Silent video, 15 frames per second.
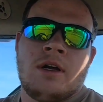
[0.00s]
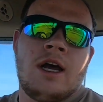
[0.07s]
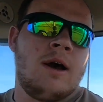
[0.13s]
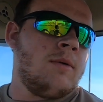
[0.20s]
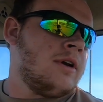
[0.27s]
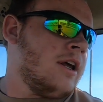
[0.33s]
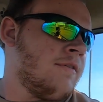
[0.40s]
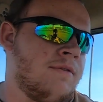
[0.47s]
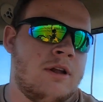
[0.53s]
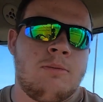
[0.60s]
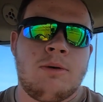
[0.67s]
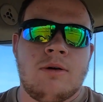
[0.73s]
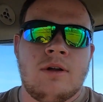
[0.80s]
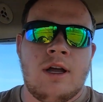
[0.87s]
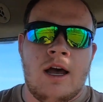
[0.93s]
I would
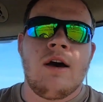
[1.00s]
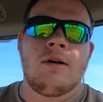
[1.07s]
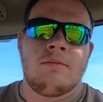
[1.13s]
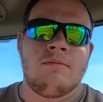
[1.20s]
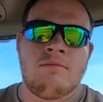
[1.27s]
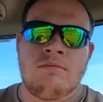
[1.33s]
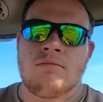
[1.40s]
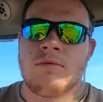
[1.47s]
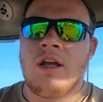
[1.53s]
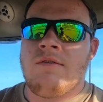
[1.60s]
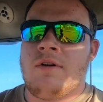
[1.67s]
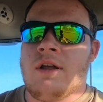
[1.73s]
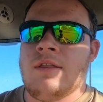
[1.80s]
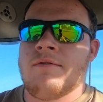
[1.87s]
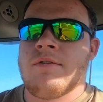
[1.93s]

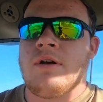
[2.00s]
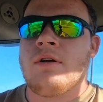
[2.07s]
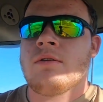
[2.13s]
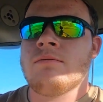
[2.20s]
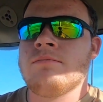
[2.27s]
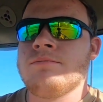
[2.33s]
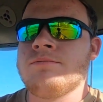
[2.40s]
leave it in the field.